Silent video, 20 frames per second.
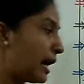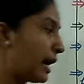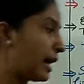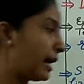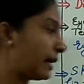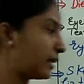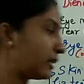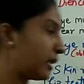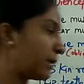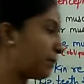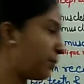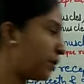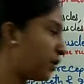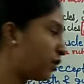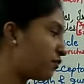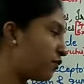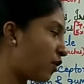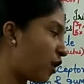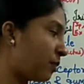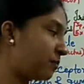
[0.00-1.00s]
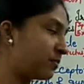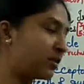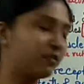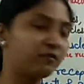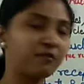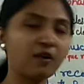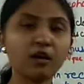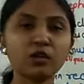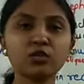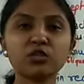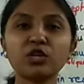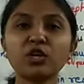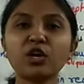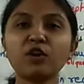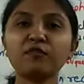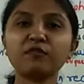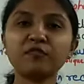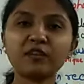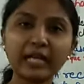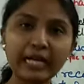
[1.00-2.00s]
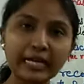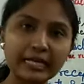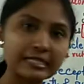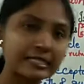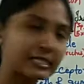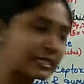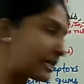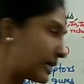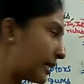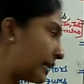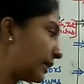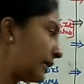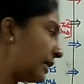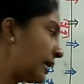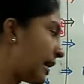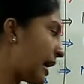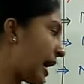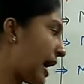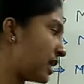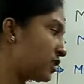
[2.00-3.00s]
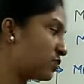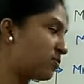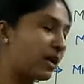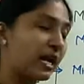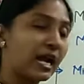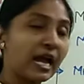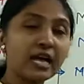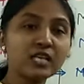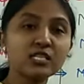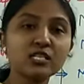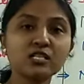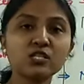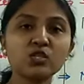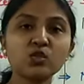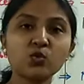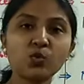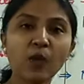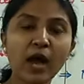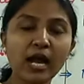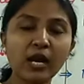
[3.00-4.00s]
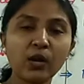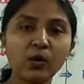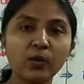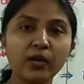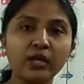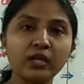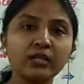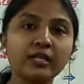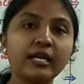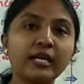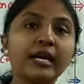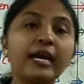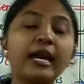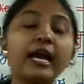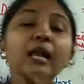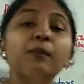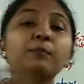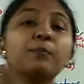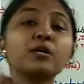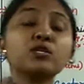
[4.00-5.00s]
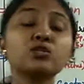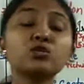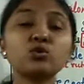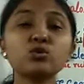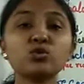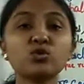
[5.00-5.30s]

and they perform the function of tasting as well as swallowing. They help us to